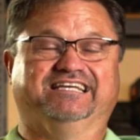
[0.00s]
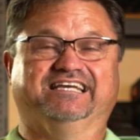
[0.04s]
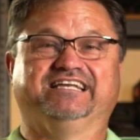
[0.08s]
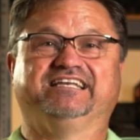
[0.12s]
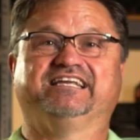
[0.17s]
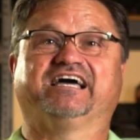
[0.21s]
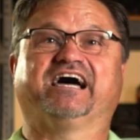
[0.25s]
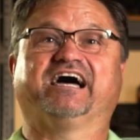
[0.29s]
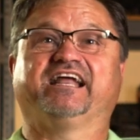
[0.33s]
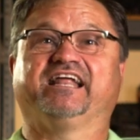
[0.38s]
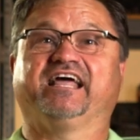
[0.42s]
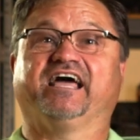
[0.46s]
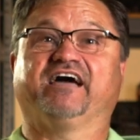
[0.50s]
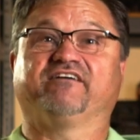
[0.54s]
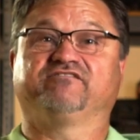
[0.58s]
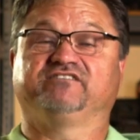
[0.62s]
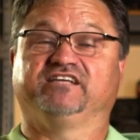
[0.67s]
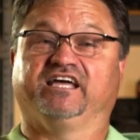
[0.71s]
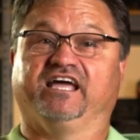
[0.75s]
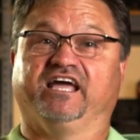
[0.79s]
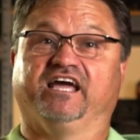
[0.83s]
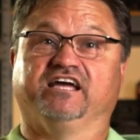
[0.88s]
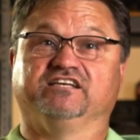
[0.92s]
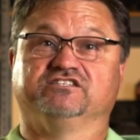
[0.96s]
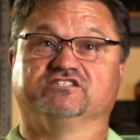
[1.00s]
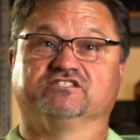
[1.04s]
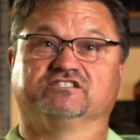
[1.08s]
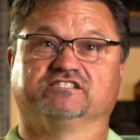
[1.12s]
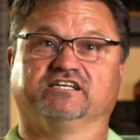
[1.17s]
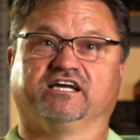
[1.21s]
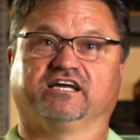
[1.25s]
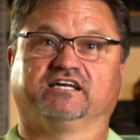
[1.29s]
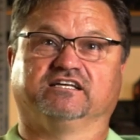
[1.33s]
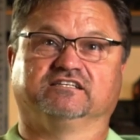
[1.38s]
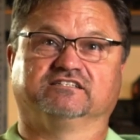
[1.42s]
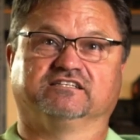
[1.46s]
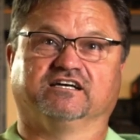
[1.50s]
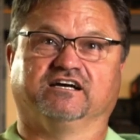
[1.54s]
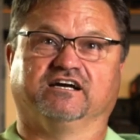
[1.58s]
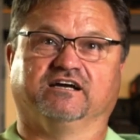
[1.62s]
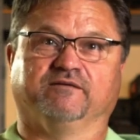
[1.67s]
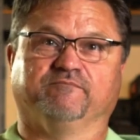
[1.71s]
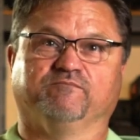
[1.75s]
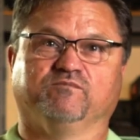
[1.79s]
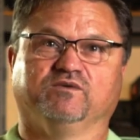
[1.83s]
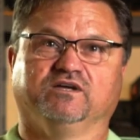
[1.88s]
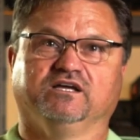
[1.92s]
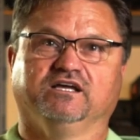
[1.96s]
did not have to edge a second time.